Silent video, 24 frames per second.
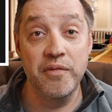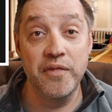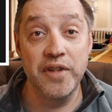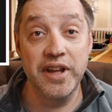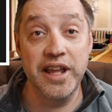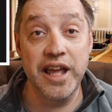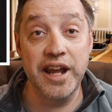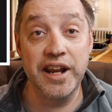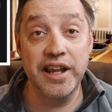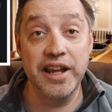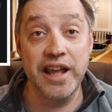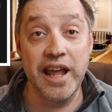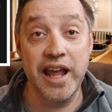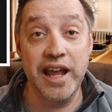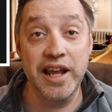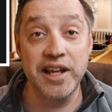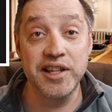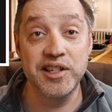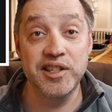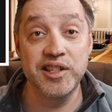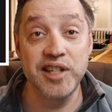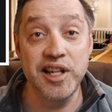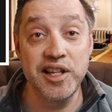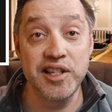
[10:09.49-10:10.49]
getting a
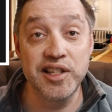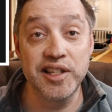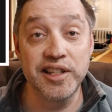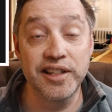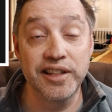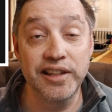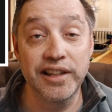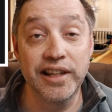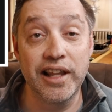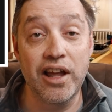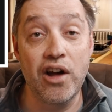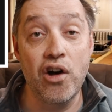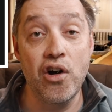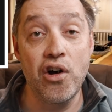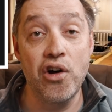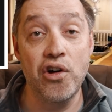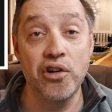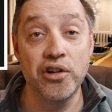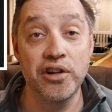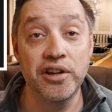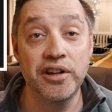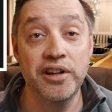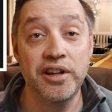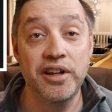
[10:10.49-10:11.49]

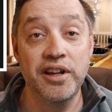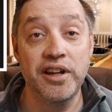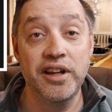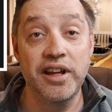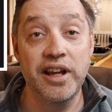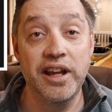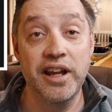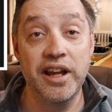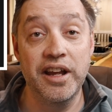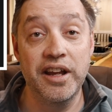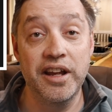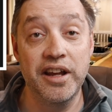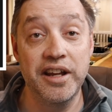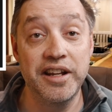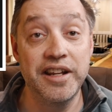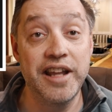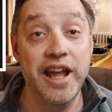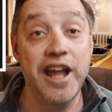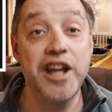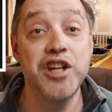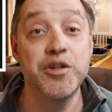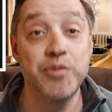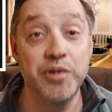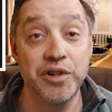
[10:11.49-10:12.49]
season-long
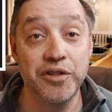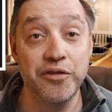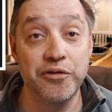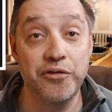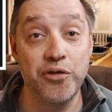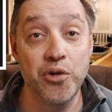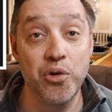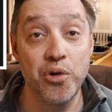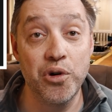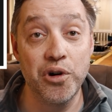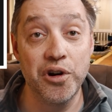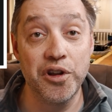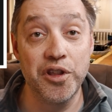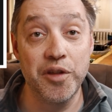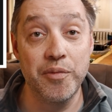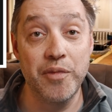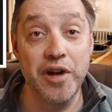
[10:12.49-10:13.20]
engagement for the